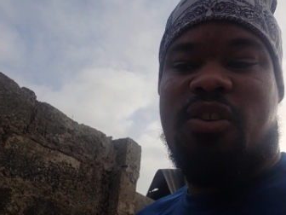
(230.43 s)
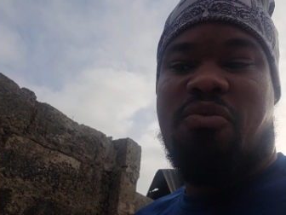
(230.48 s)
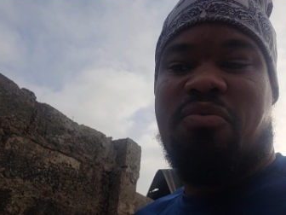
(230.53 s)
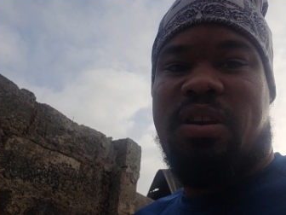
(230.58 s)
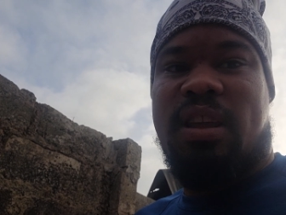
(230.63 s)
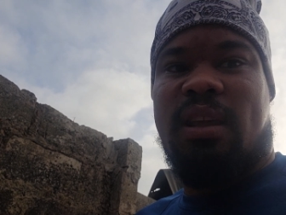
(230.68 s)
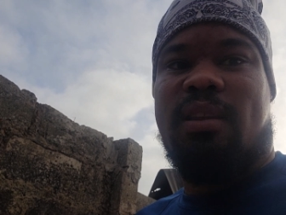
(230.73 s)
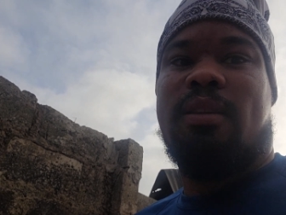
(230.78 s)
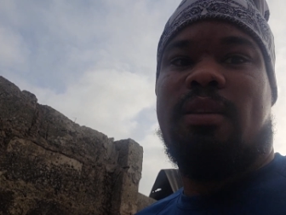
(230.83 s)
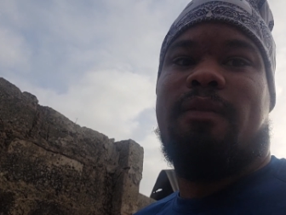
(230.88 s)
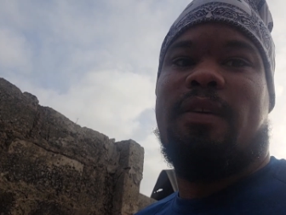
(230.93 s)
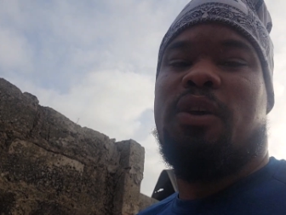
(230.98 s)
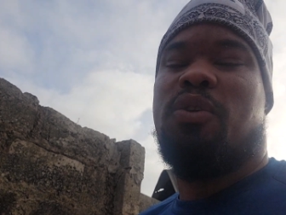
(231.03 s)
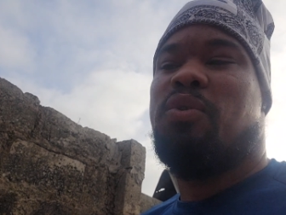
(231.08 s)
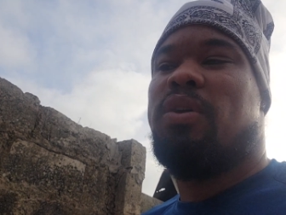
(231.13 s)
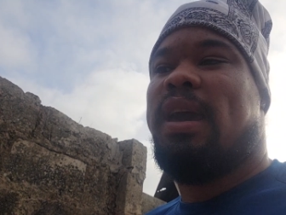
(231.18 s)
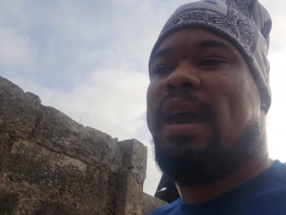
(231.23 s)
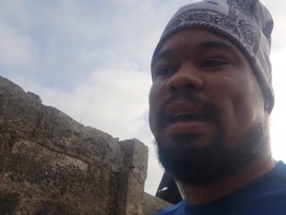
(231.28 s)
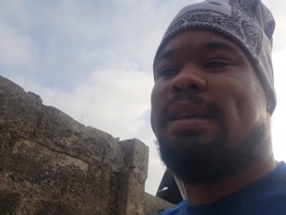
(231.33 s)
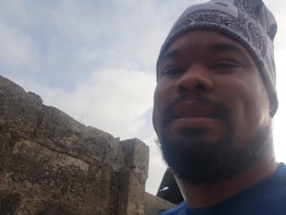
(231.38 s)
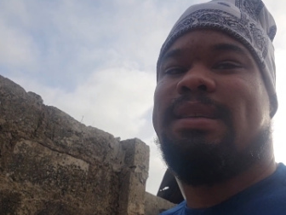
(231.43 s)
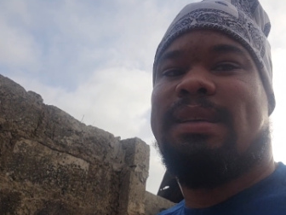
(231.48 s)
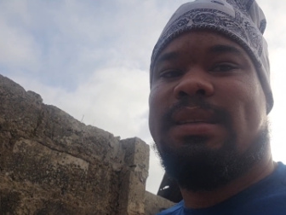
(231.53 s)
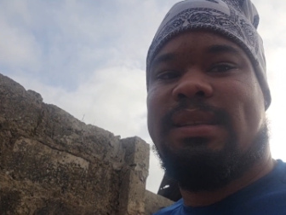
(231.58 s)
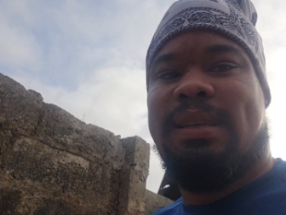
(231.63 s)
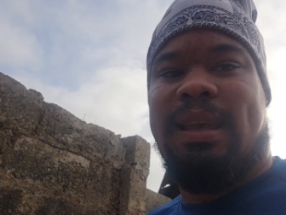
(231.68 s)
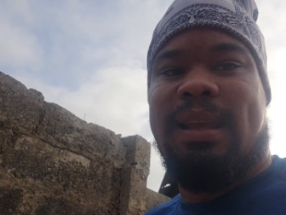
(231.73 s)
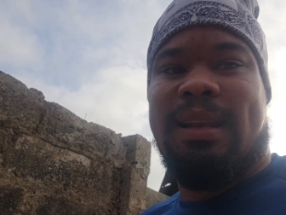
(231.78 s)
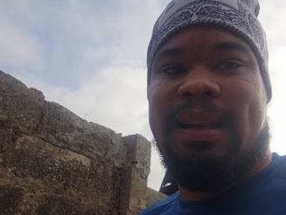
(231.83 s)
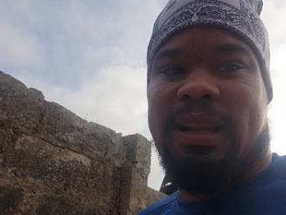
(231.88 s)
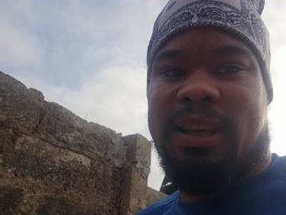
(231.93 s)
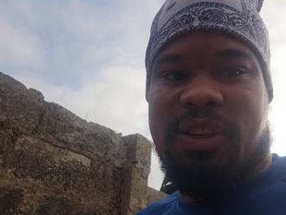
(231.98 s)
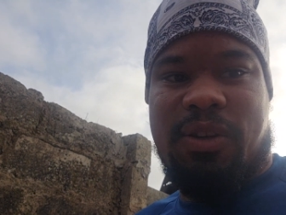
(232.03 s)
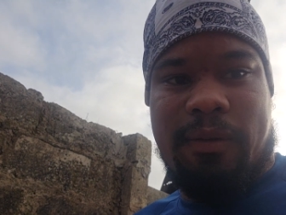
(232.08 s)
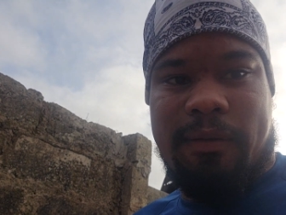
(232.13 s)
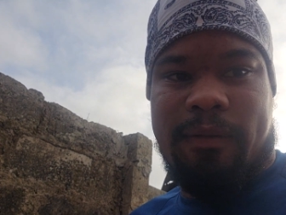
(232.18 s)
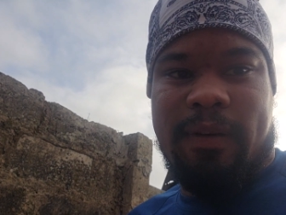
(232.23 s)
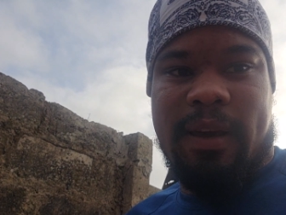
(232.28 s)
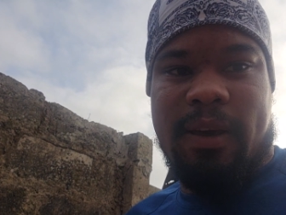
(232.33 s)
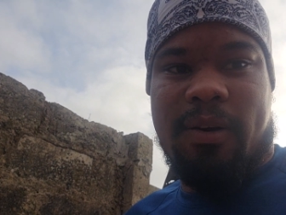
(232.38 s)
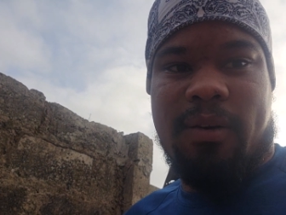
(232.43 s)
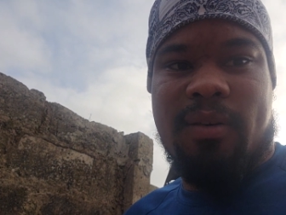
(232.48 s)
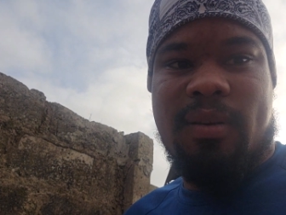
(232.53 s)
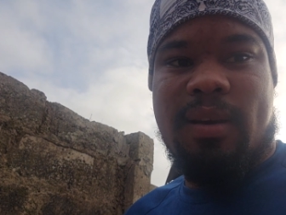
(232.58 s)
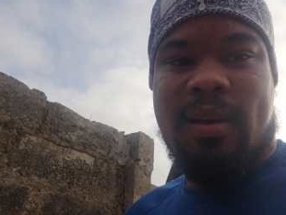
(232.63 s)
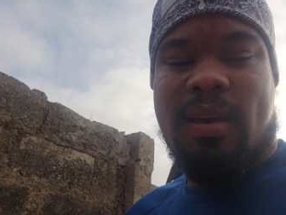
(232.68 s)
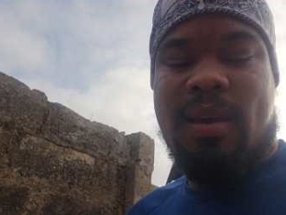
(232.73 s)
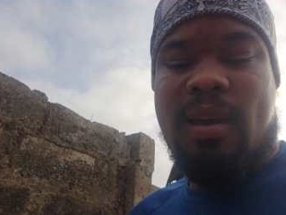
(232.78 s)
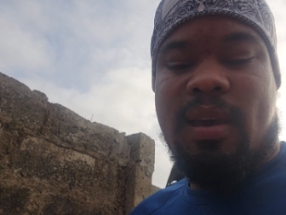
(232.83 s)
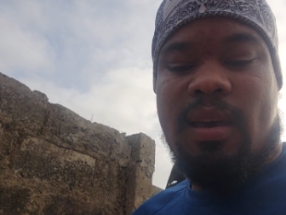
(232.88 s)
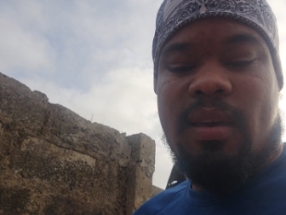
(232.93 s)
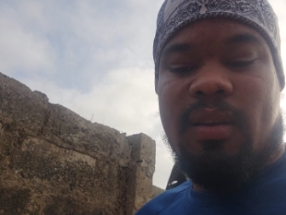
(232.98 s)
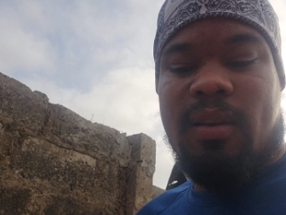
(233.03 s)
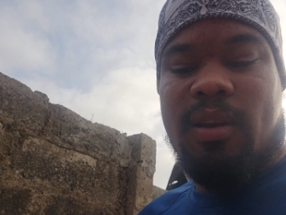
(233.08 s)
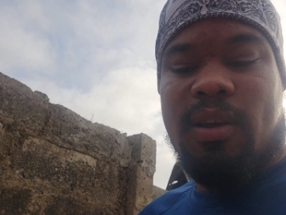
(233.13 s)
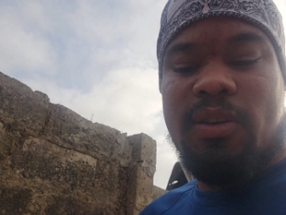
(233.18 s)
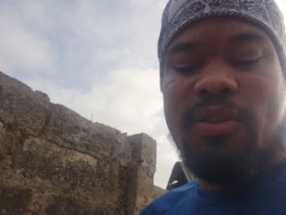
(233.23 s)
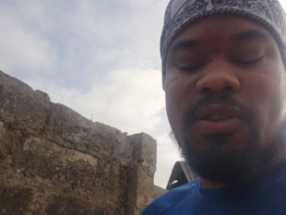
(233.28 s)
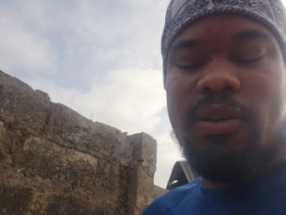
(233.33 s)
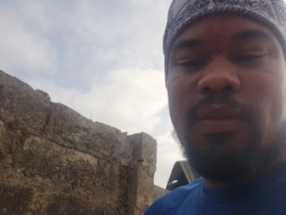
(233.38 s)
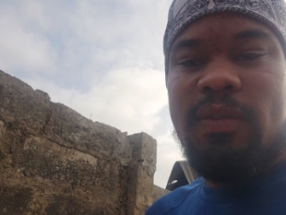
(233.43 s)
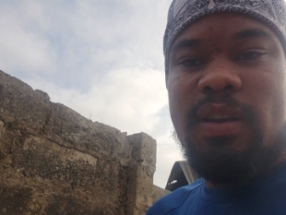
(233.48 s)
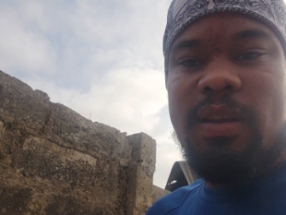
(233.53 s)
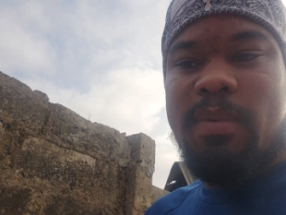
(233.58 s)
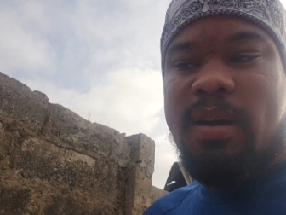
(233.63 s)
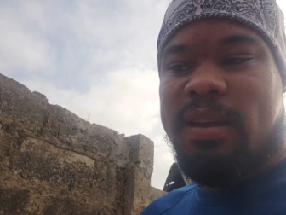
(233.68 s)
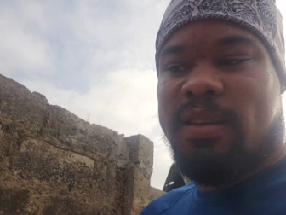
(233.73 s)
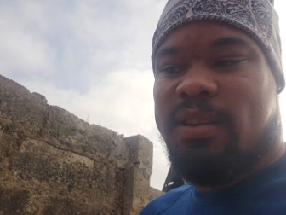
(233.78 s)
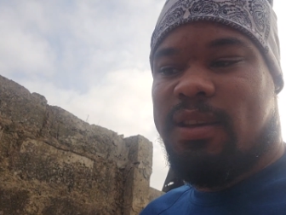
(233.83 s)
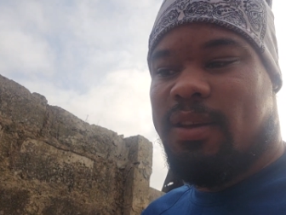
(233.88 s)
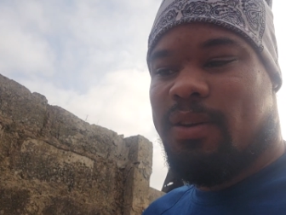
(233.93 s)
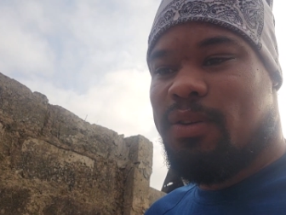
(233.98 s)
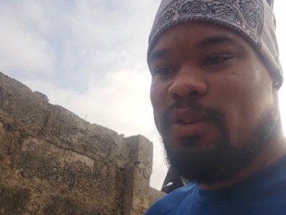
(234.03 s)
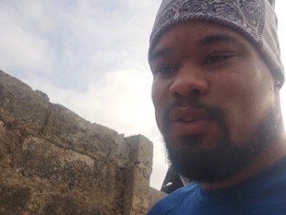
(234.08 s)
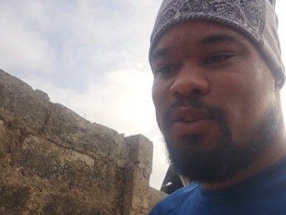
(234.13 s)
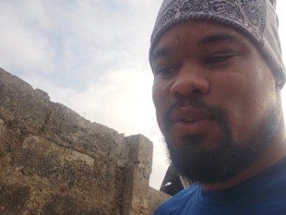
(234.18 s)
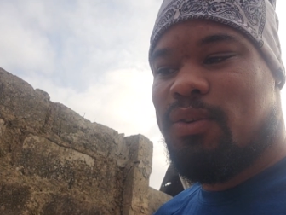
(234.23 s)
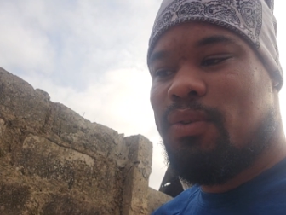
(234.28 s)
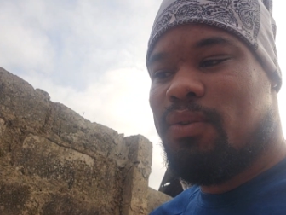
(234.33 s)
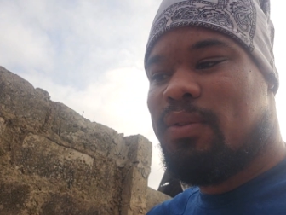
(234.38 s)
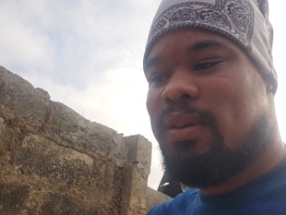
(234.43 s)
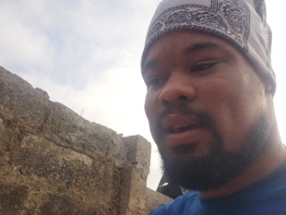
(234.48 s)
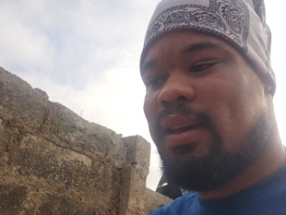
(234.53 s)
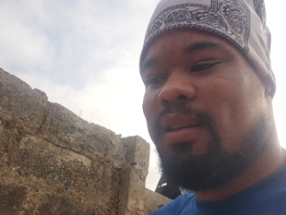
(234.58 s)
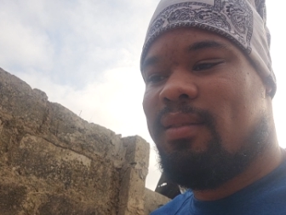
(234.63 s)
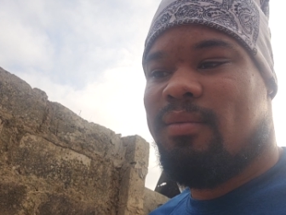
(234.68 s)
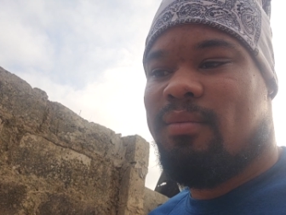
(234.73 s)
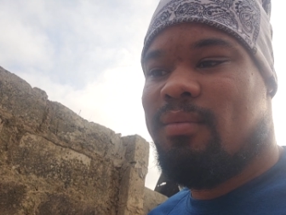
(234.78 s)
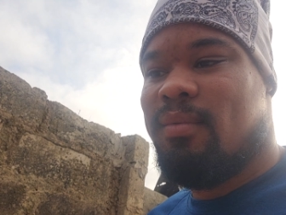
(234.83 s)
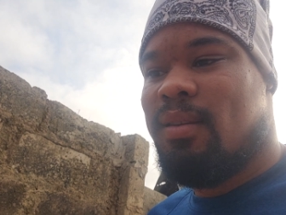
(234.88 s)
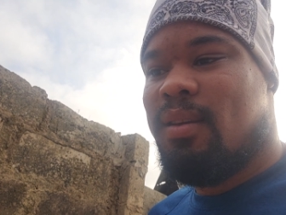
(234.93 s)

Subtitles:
You need to fail. You can't succeed unless you fail, So if anybody tells you that,